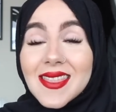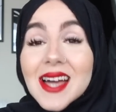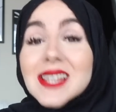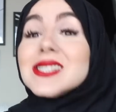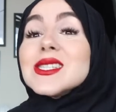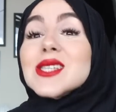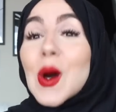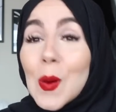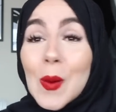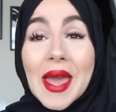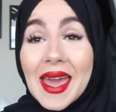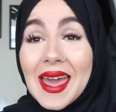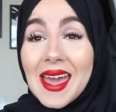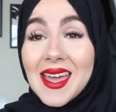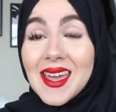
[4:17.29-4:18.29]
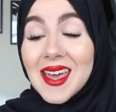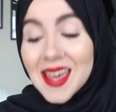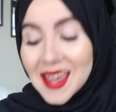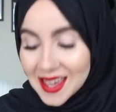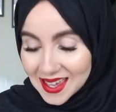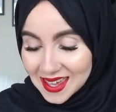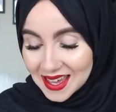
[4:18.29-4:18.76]
That's okay,
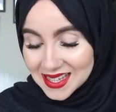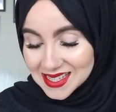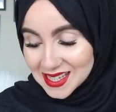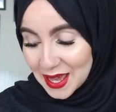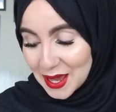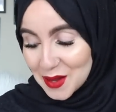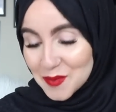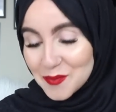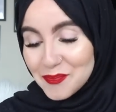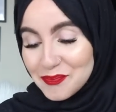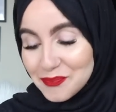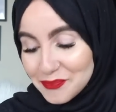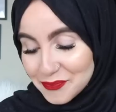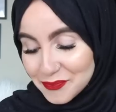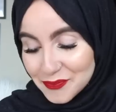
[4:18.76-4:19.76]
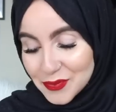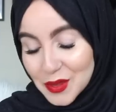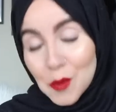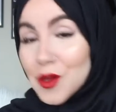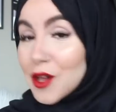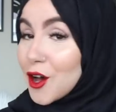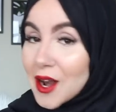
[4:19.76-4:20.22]
because um,
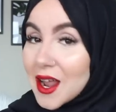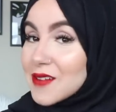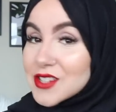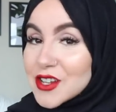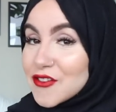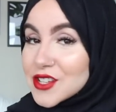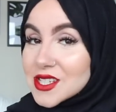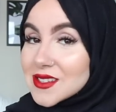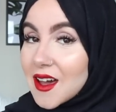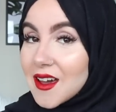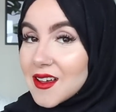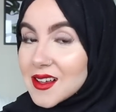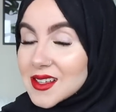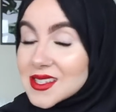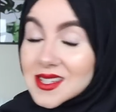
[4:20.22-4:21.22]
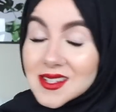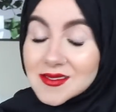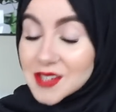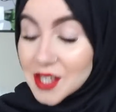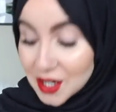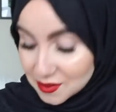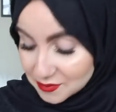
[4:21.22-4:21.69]
we all have different styles, and
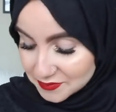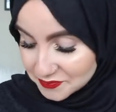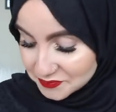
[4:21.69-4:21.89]
you know,